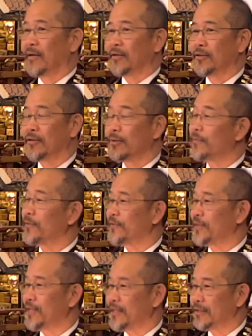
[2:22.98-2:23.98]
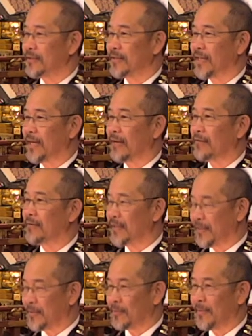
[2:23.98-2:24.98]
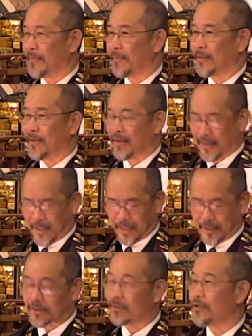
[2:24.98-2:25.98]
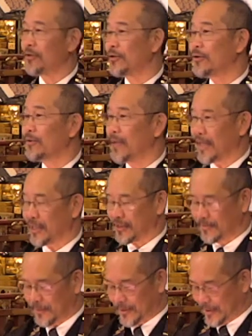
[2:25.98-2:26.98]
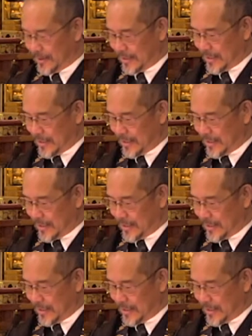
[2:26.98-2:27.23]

Troop 50 Eagle Scout, Temple member, and shoe expert.